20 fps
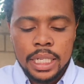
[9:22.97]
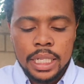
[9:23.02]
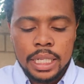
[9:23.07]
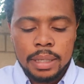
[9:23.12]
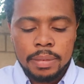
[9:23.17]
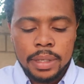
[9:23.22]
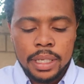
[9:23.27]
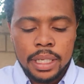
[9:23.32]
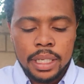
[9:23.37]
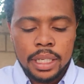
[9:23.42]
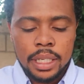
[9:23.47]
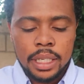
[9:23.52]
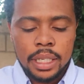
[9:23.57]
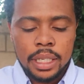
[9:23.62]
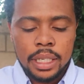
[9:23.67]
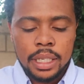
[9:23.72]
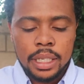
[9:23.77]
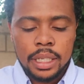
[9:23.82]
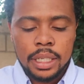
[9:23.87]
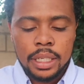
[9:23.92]
Let me
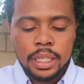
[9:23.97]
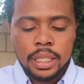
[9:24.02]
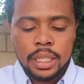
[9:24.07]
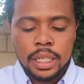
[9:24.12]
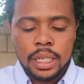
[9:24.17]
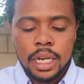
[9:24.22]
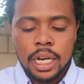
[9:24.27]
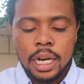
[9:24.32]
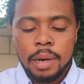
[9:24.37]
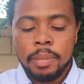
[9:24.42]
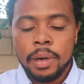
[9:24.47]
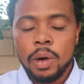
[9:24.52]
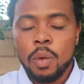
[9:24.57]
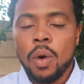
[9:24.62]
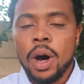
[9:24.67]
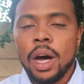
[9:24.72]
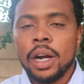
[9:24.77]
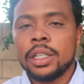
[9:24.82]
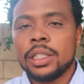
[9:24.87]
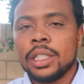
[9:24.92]
see. But
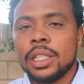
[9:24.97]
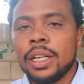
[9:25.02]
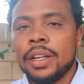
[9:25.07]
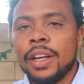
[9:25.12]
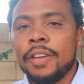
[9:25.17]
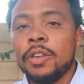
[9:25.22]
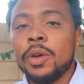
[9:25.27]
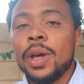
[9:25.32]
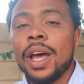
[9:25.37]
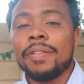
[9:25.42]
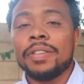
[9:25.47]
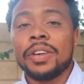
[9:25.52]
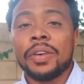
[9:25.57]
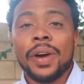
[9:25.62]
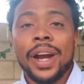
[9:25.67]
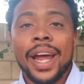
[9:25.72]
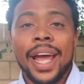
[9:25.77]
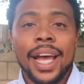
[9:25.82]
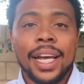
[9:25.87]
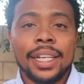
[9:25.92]
water's enough. If you have
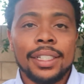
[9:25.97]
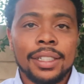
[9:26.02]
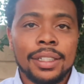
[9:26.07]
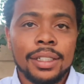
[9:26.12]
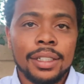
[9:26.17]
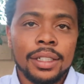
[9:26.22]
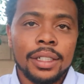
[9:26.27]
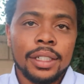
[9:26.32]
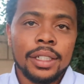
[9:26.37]
grass,